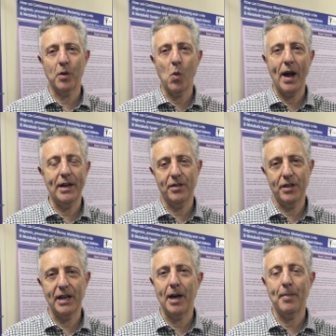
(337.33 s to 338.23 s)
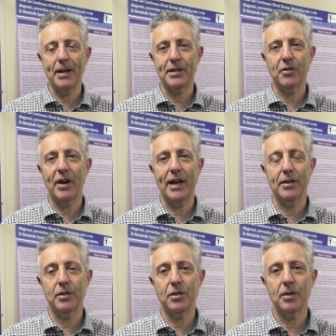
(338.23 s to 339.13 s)
way into the diabetic
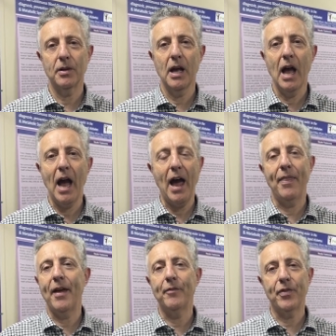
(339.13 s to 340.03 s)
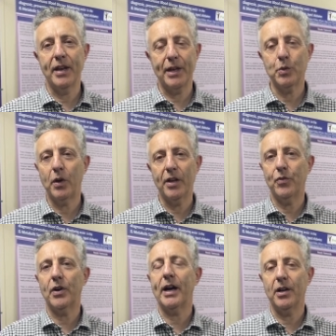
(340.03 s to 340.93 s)
range. And then for the next
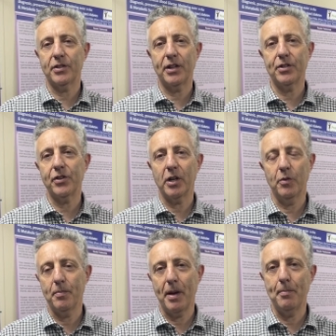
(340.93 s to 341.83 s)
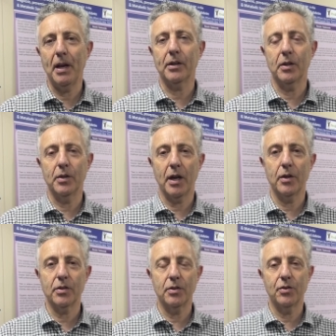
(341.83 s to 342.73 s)
24 hours, I struggled with my blood
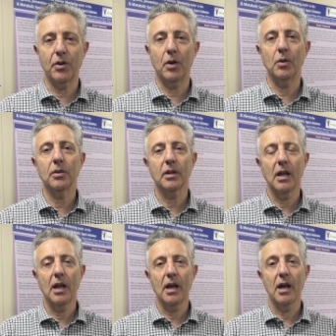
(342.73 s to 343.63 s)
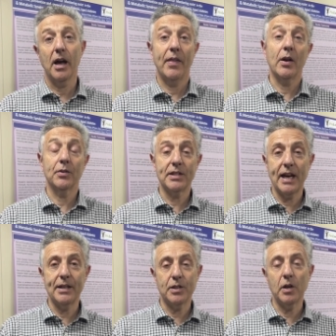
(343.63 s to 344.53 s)
glucose control. And then on
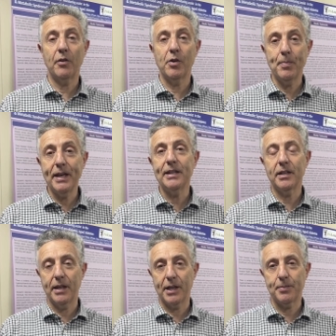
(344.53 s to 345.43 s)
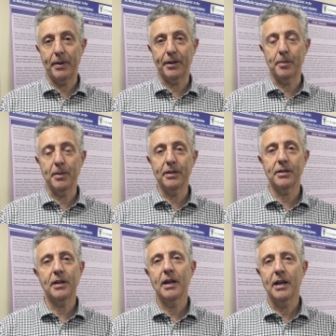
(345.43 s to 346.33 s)
day two, I repeated the experiment,
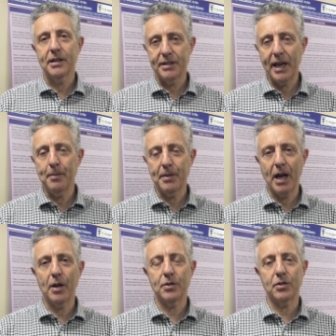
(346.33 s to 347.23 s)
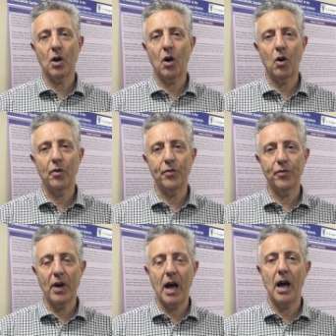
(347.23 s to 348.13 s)
same dose
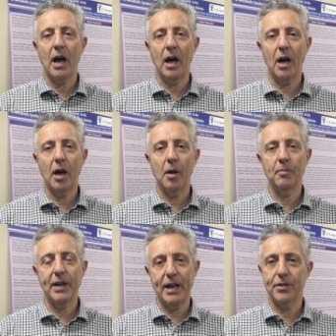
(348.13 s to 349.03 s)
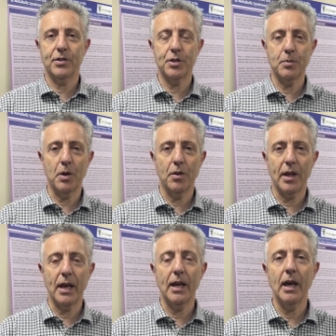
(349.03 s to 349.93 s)
of Innocent
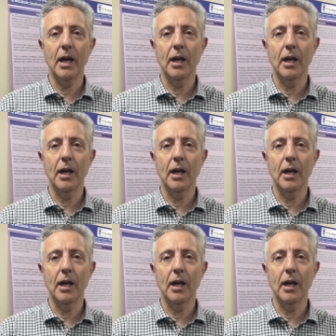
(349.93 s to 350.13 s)
Smoothie.